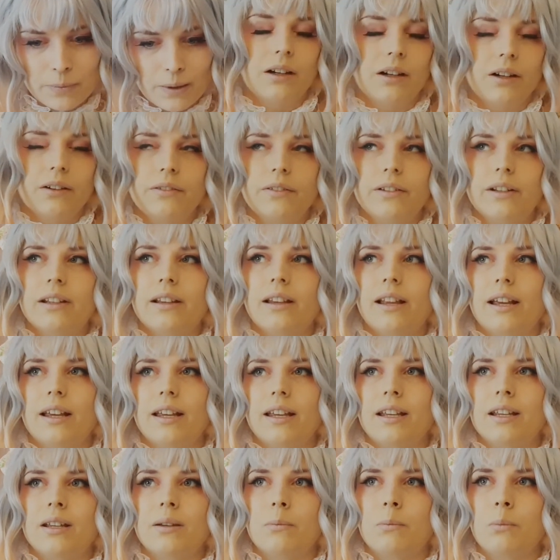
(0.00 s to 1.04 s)
I feel
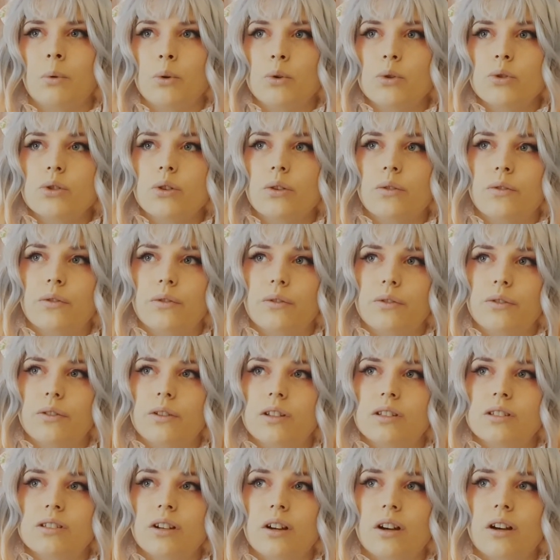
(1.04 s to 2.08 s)
like most of the
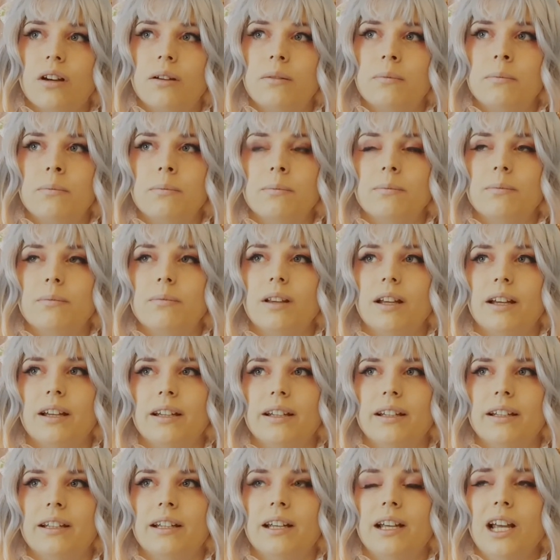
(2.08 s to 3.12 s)
time
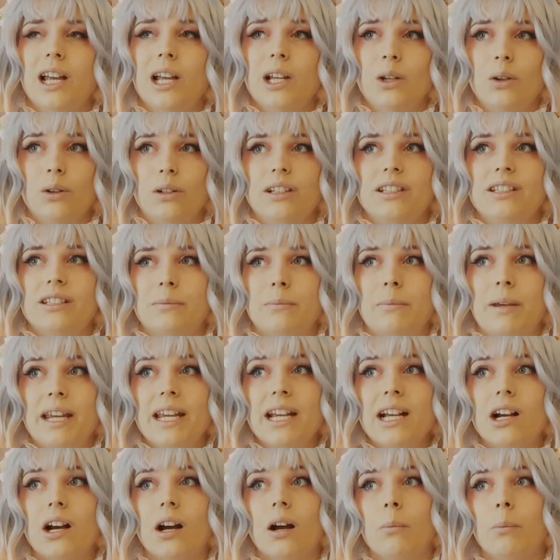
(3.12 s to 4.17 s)
like Lolita
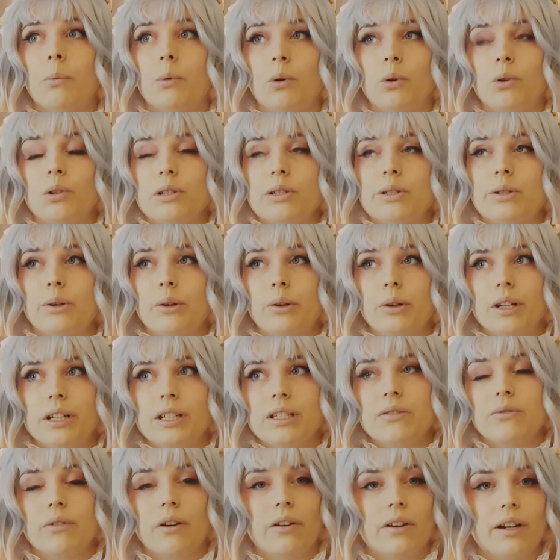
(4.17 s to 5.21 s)
makeup also
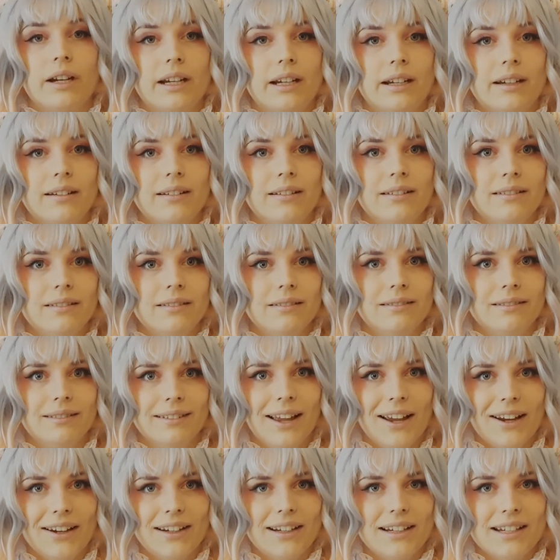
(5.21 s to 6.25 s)
is very
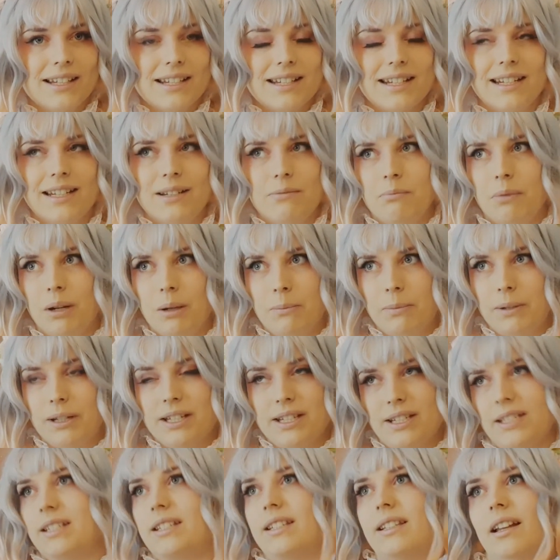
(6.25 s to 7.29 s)
light it might be
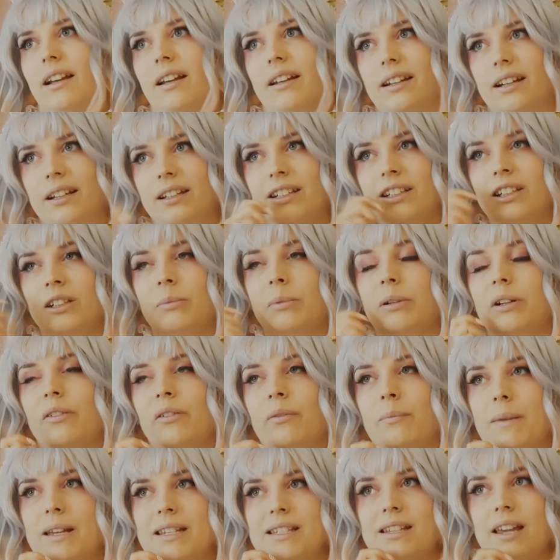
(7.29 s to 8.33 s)
just like a little bit of
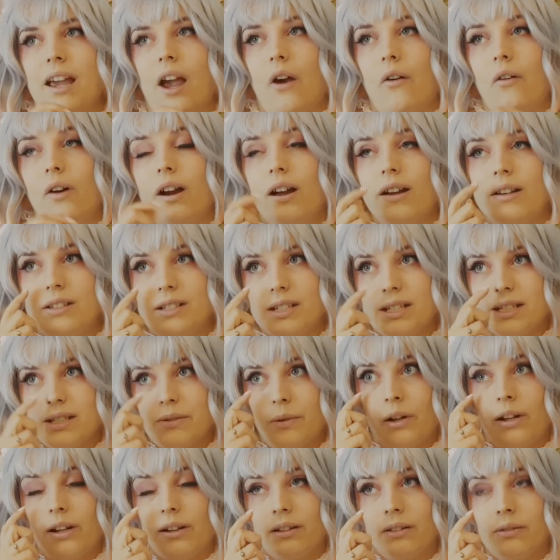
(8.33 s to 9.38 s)
mascara and just
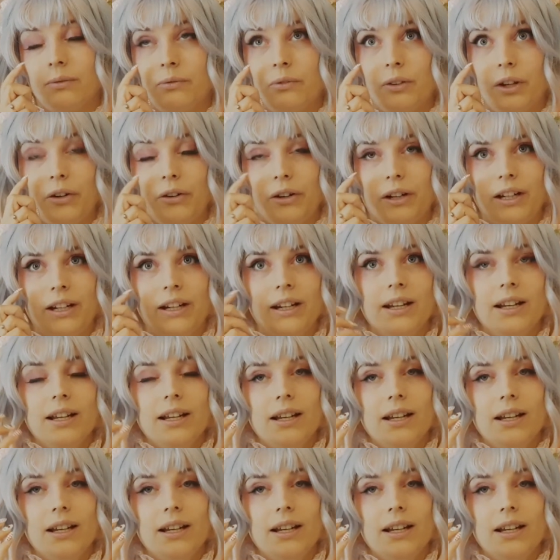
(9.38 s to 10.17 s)
like very